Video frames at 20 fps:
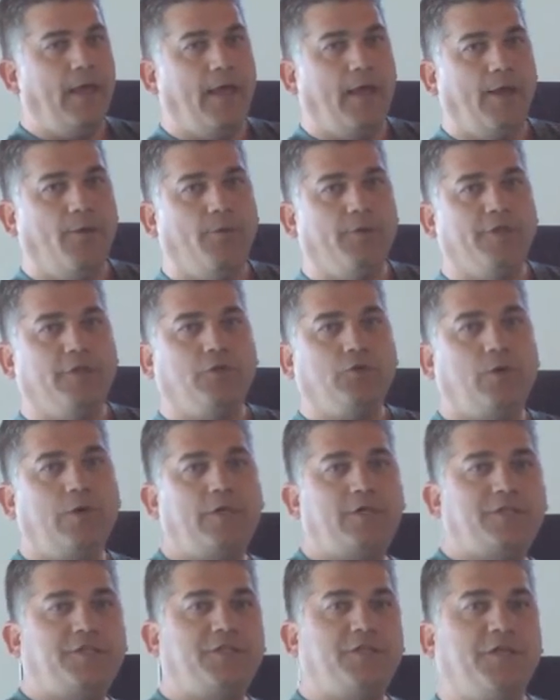And when the
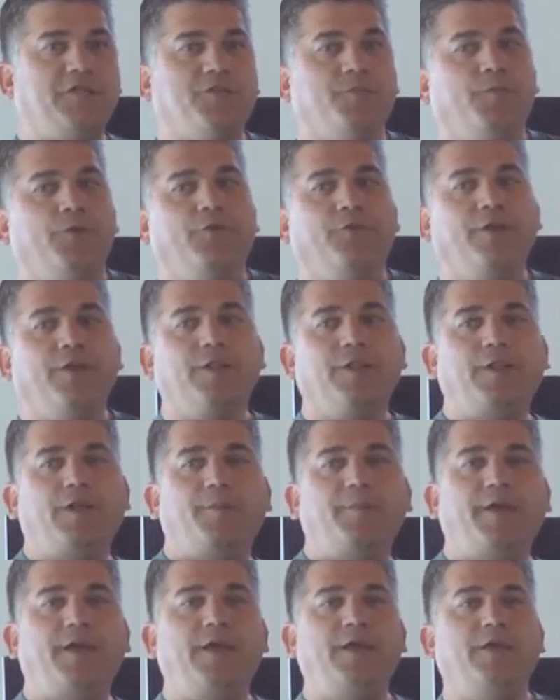toilet starts moving a little
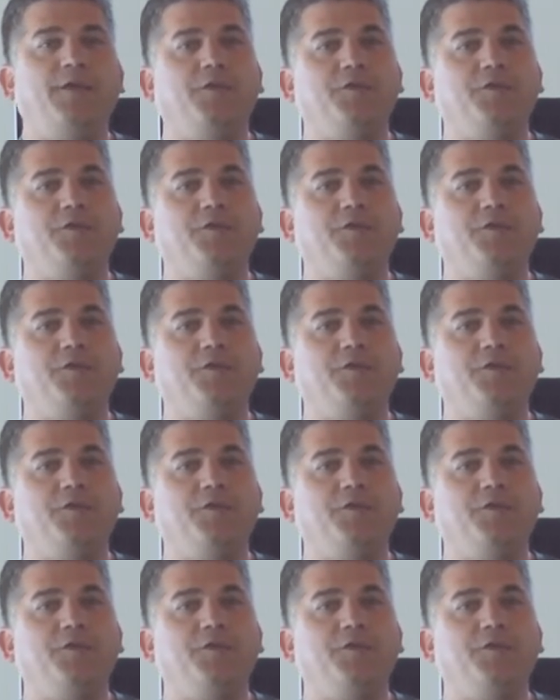bit,